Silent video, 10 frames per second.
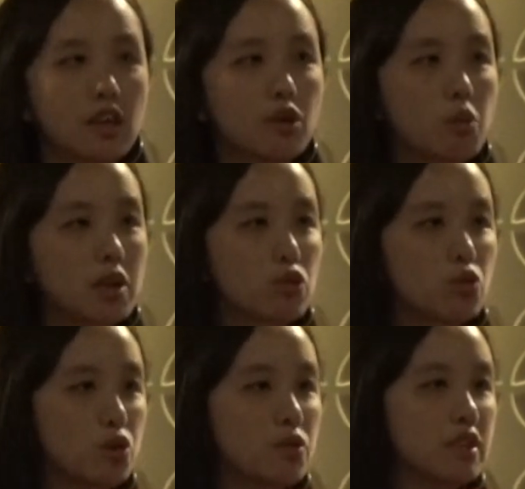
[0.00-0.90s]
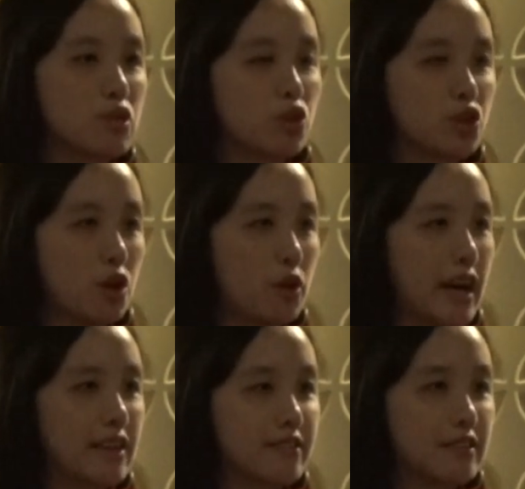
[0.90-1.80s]
you want to use it to show
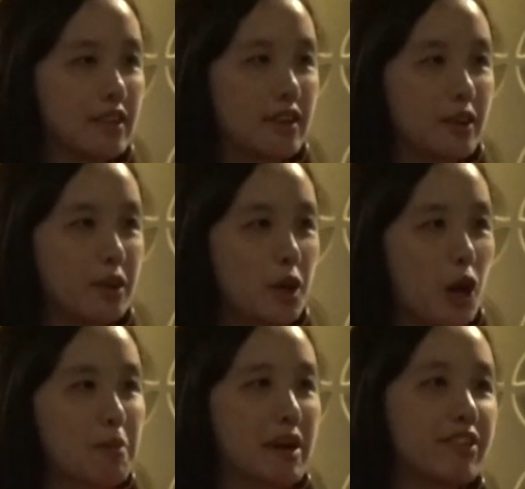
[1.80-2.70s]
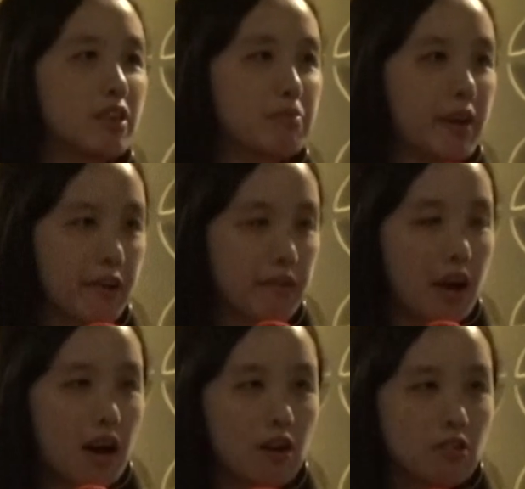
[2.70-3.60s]
as the button
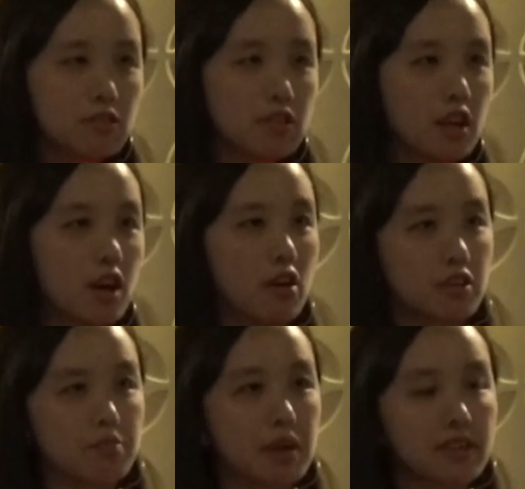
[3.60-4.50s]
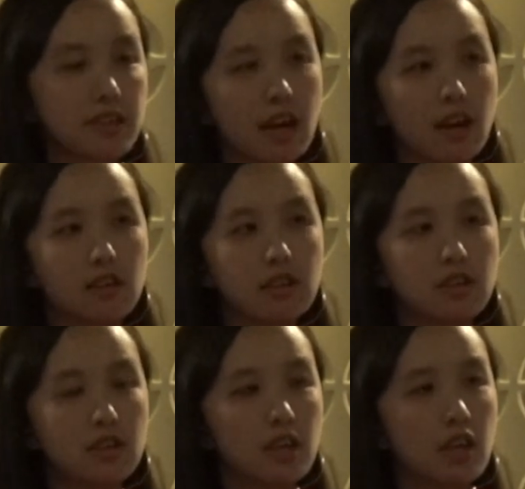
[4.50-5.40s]
background or the button color,